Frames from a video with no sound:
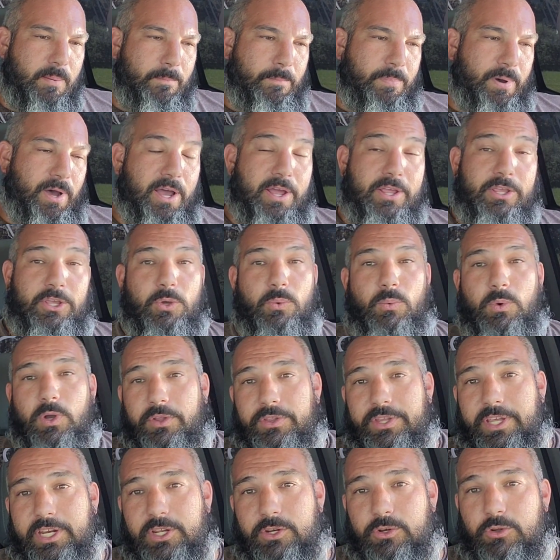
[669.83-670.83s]
But you
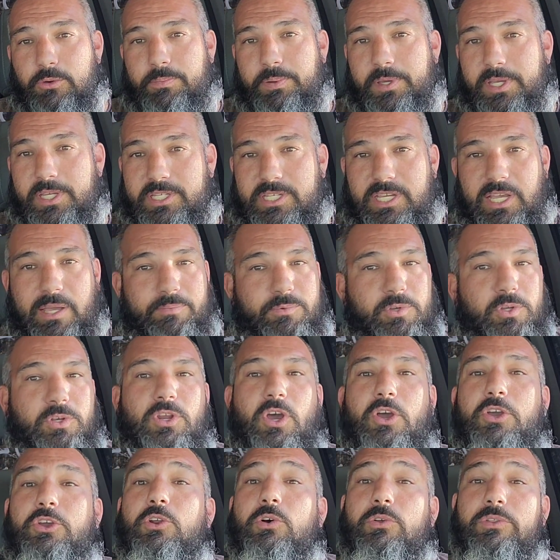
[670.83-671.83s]
will need a new PCM tune.
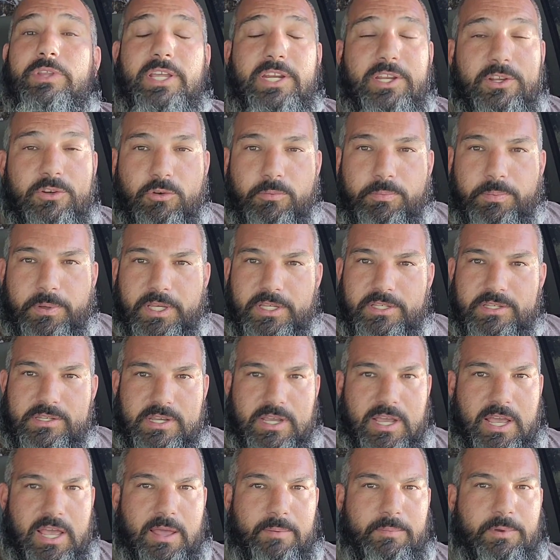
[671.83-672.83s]
No, you don't need a new
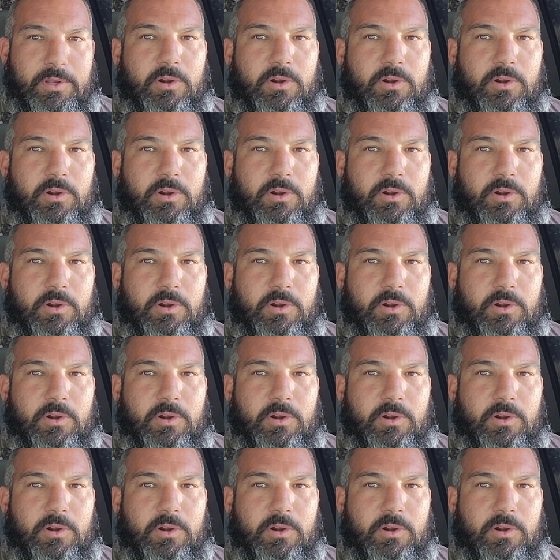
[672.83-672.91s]
PCM.